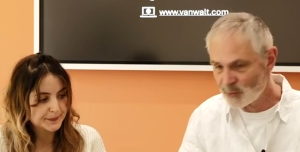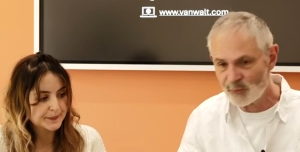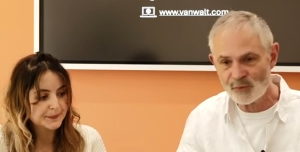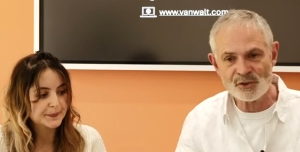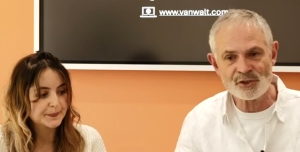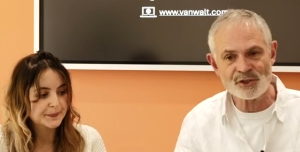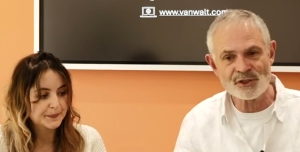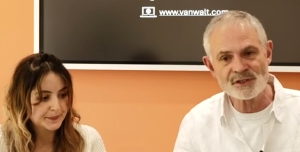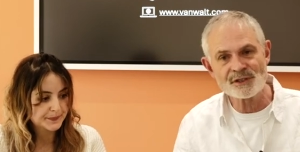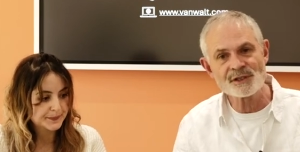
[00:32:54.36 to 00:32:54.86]
Speaker 1: to push
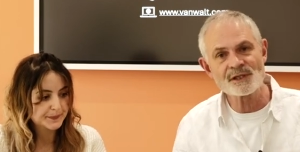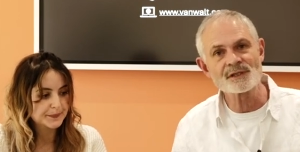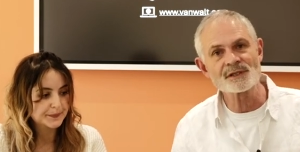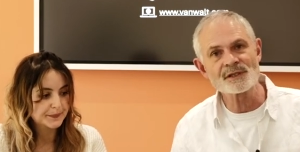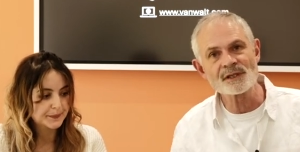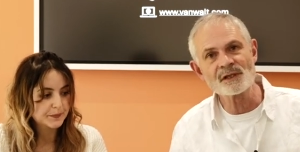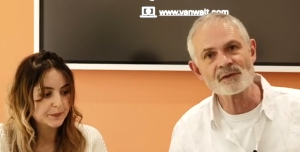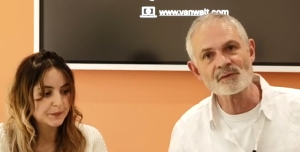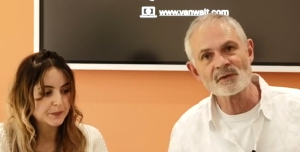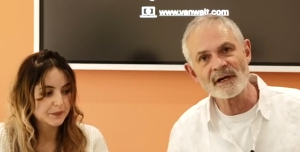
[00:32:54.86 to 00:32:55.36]
mm -hmm. these things
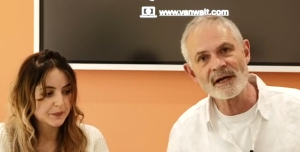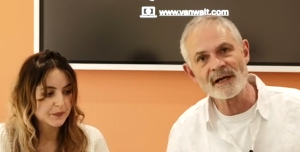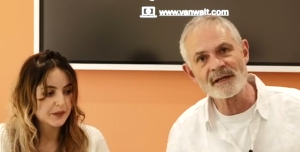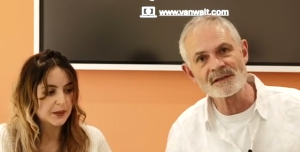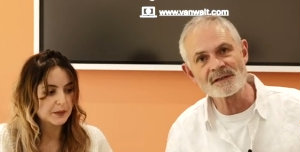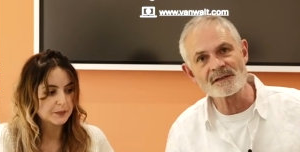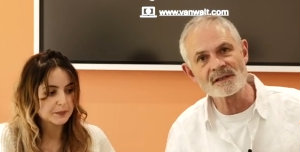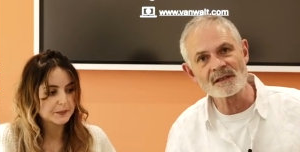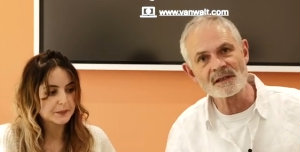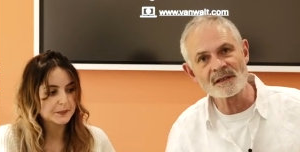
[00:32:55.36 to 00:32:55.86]
in,
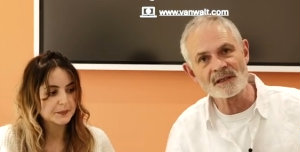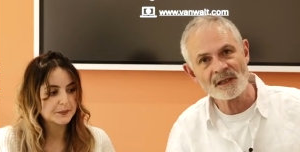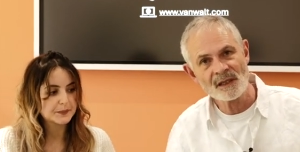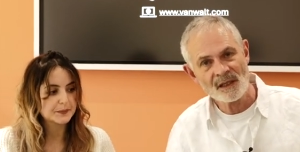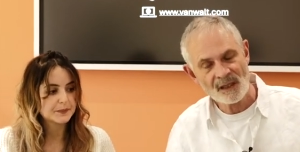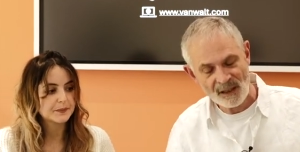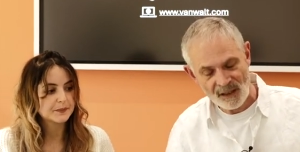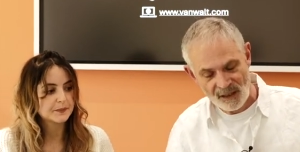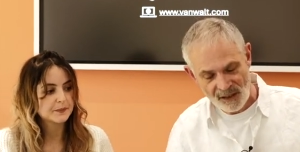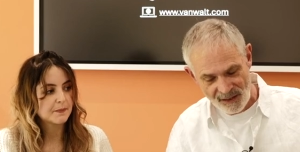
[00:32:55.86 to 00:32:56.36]
whereas. Yeah
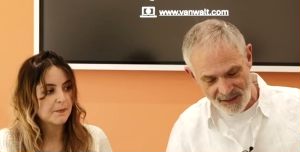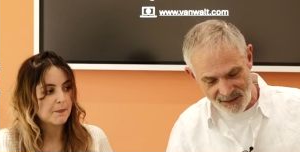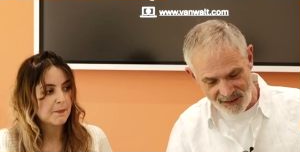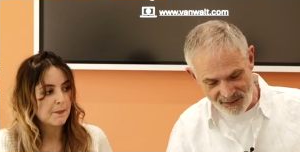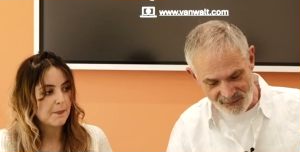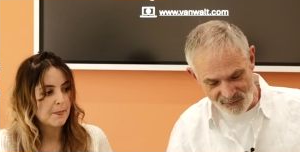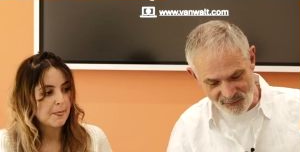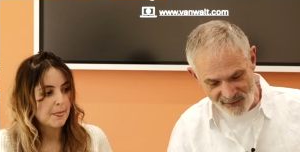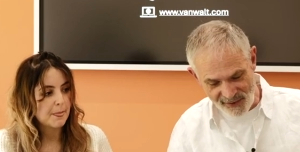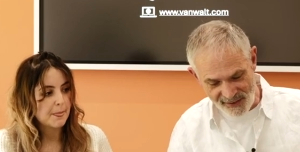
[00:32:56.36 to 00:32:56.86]
uh,
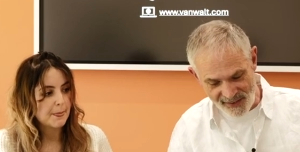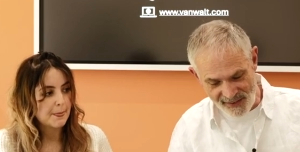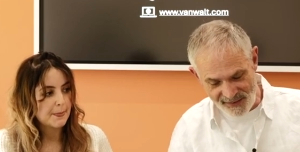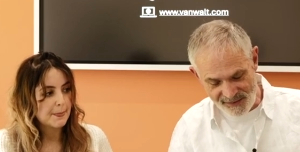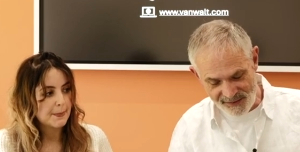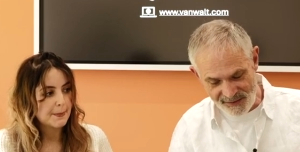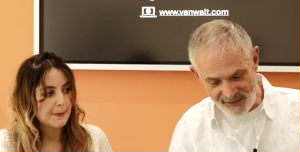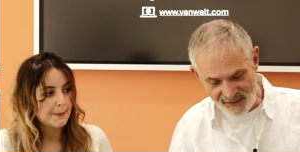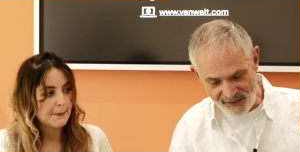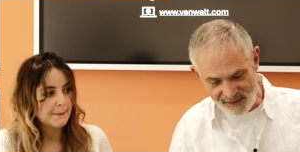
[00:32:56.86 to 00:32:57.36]

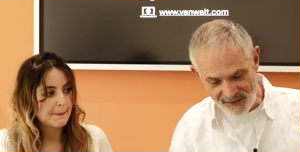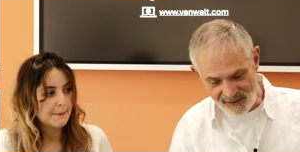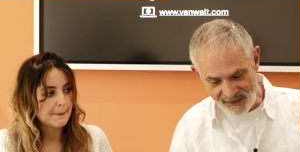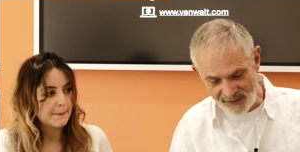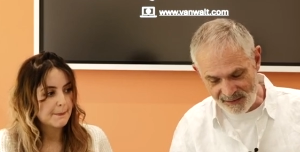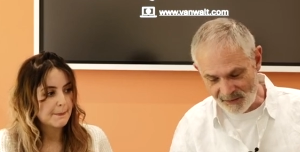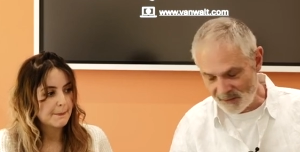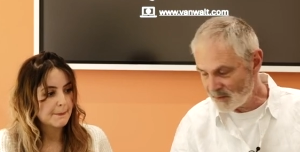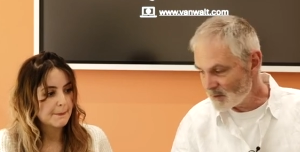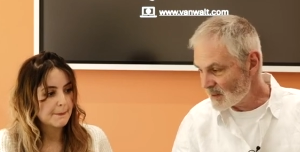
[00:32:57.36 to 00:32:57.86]
whereas
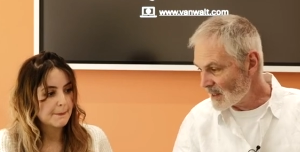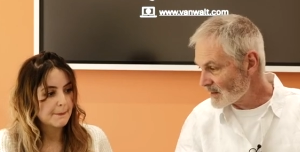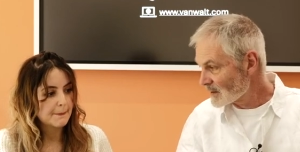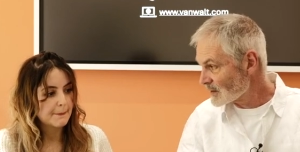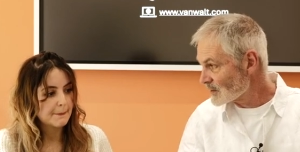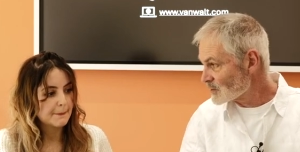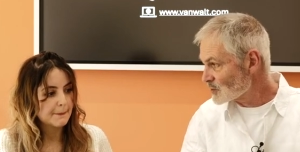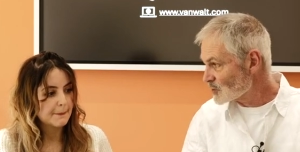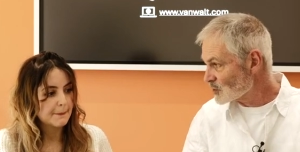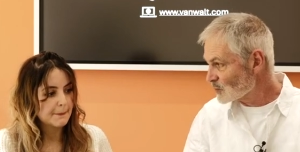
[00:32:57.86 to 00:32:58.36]
uh, uh, like
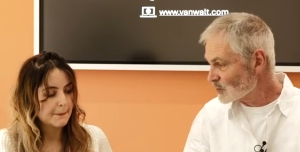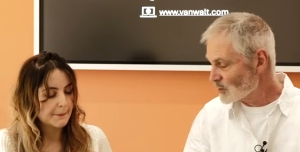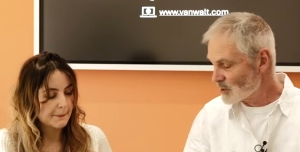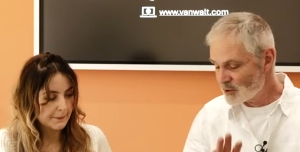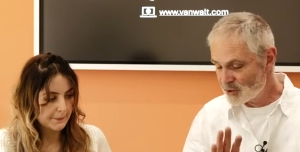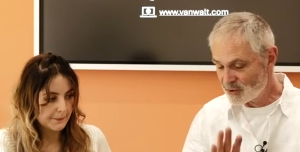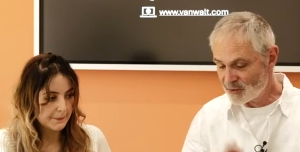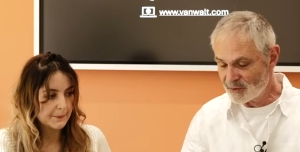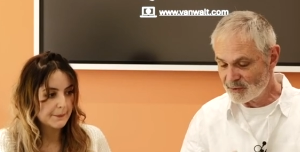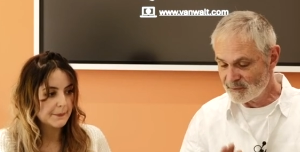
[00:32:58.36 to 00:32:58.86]
this, you
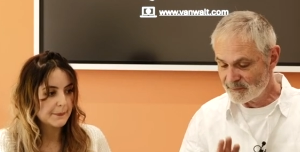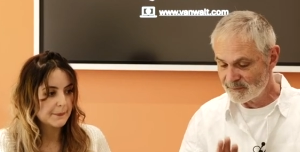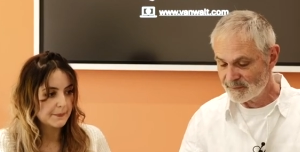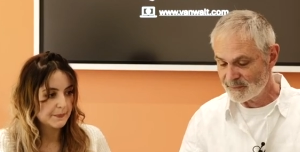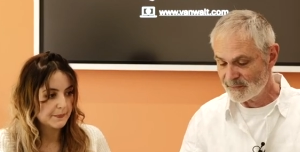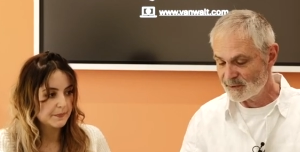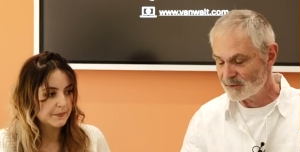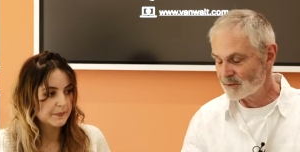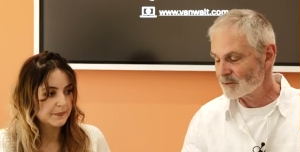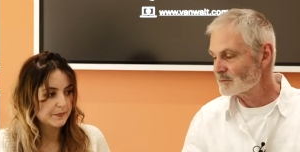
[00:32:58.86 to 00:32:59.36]
put your
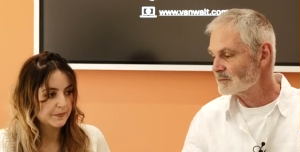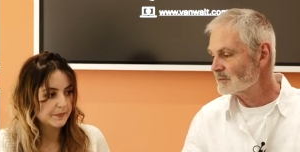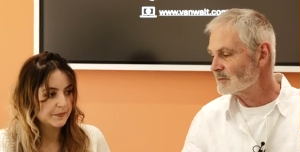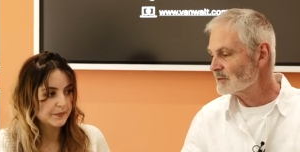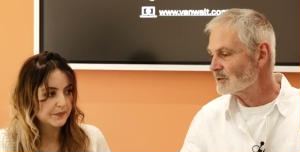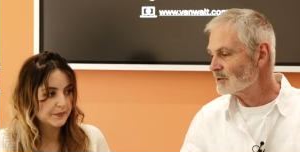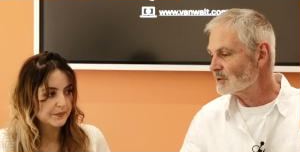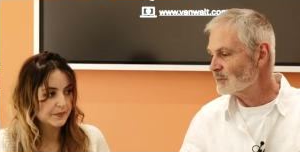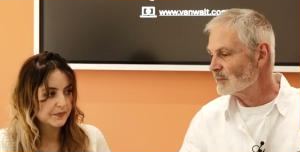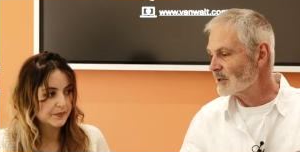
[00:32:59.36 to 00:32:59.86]
mm. your
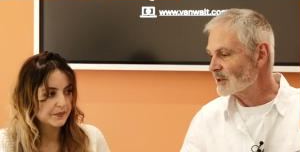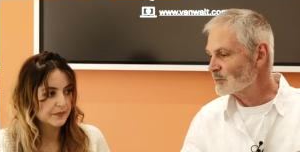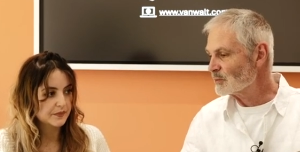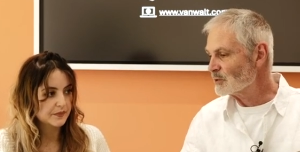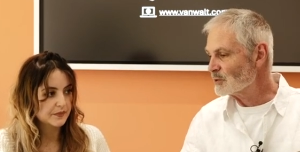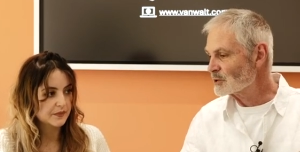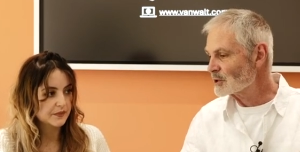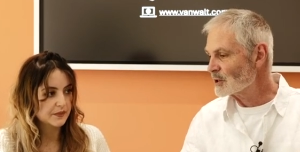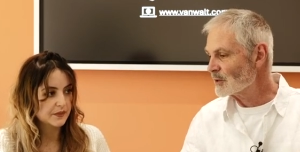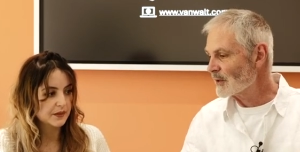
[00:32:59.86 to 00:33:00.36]
your big
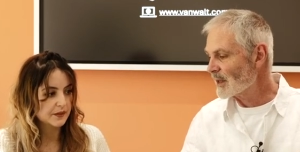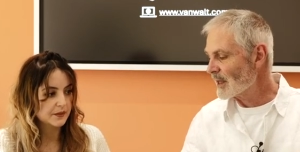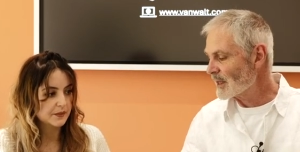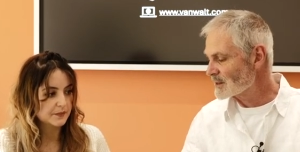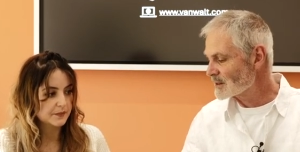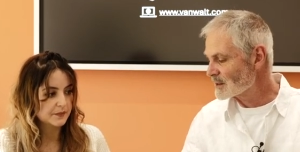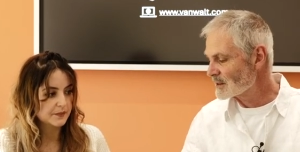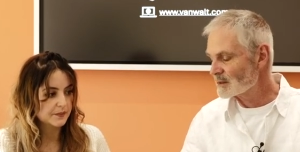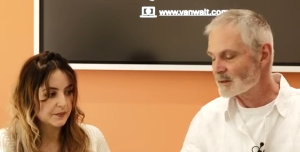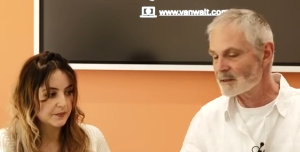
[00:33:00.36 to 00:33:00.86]
boot on yeah.
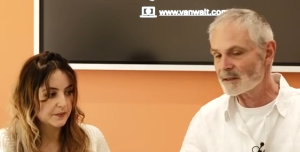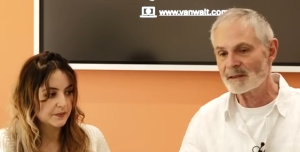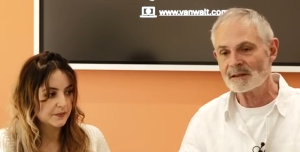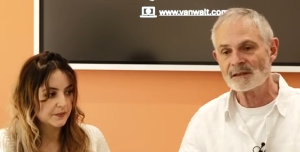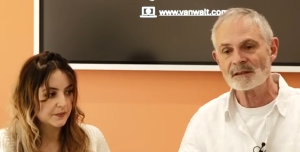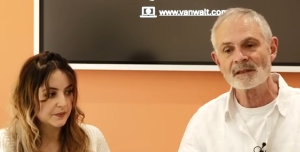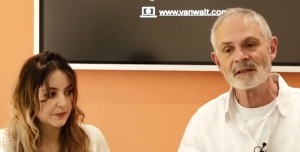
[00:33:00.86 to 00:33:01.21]
that, and uh,